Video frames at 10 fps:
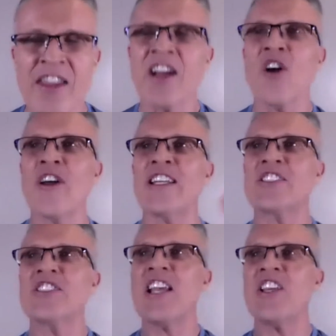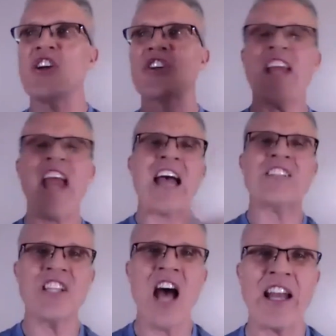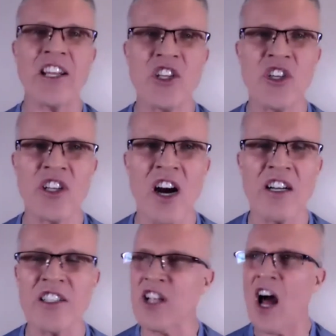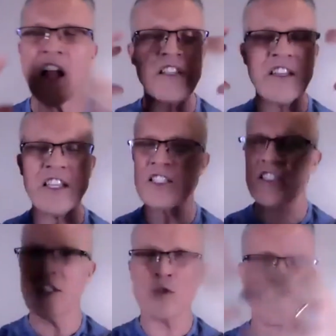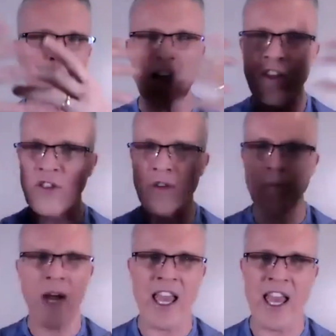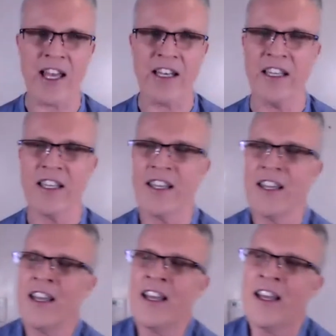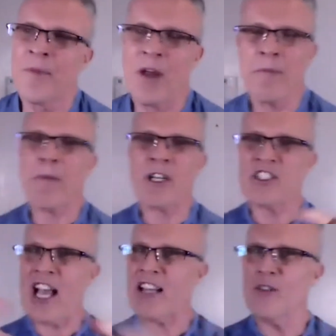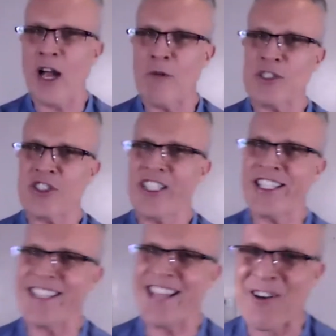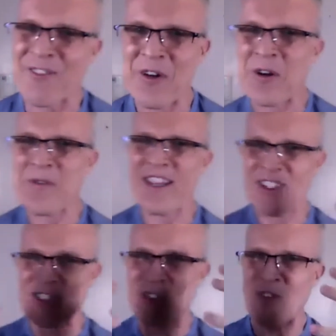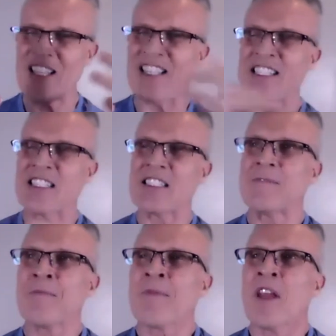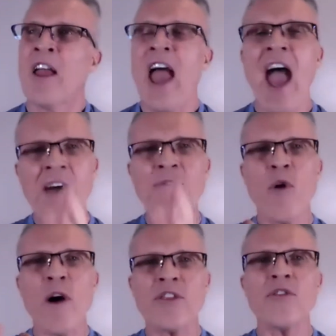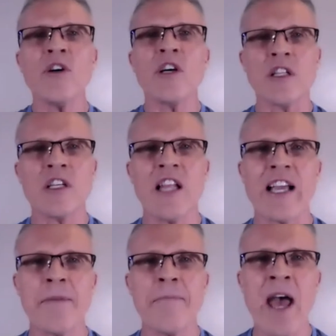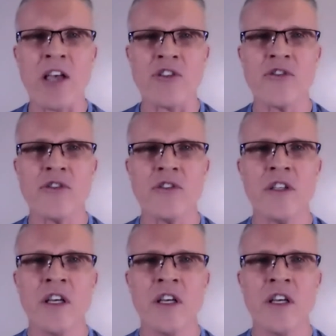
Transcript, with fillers: They're going to say, Your dad's not a good artist. All of these things were running through my head. I remember exactly where I was sitting in that room and those feelings. Halfway through, it looked like a mess.